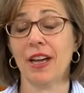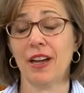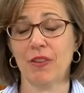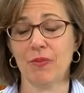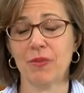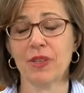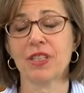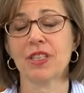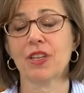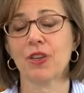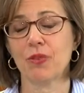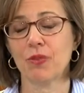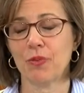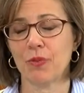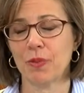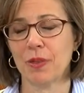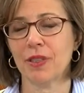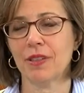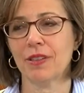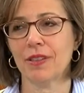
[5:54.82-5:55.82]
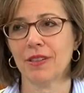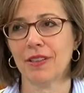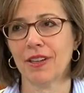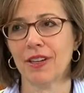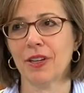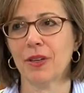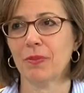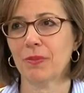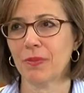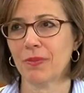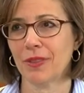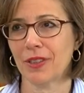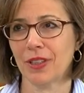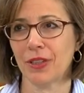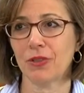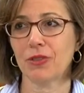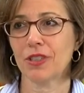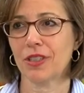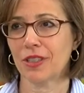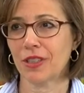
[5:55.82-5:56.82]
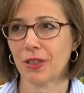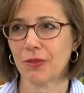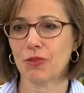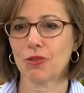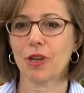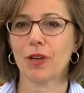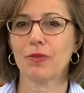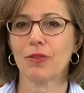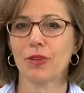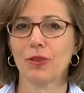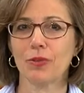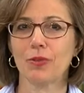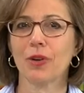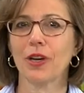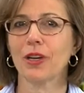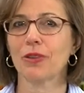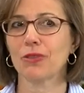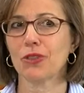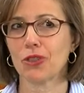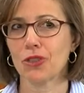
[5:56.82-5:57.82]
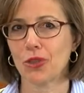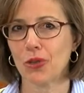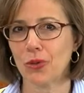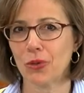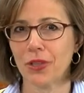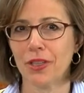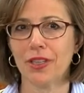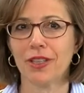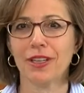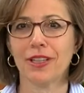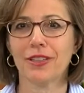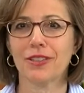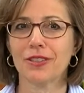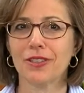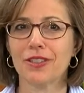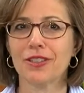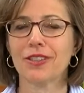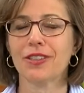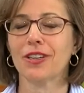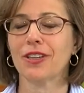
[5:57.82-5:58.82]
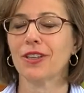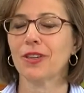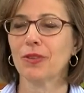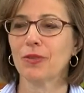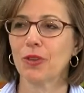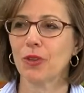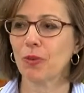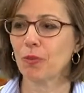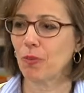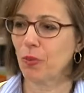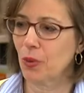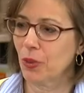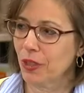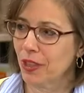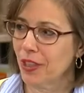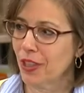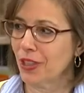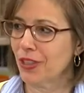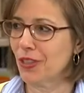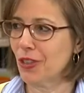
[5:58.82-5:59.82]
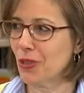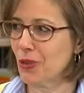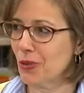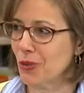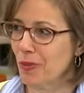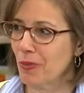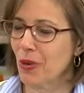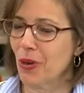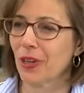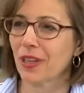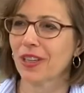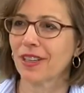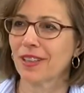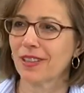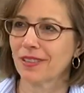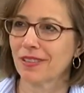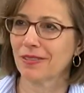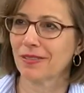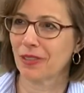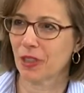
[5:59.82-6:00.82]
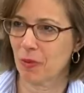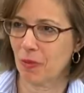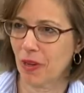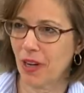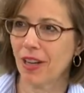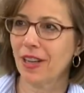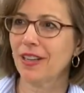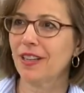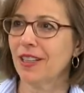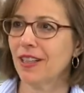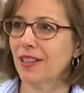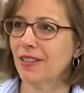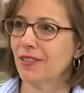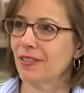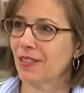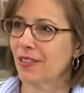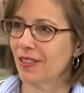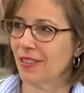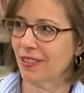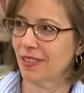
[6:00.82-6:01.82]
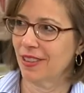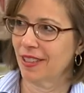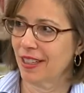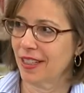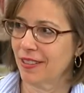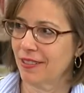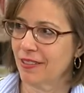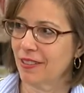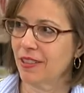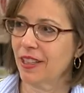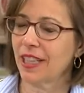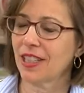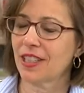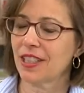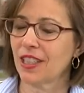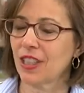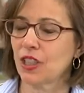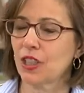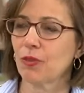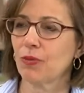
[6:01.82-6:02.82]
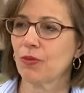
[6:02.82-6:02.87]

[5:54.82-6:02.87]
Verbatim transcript: have myself been um, guilty of driving around slowly hmm. and uh, you know pulling into a parking spot and glancing at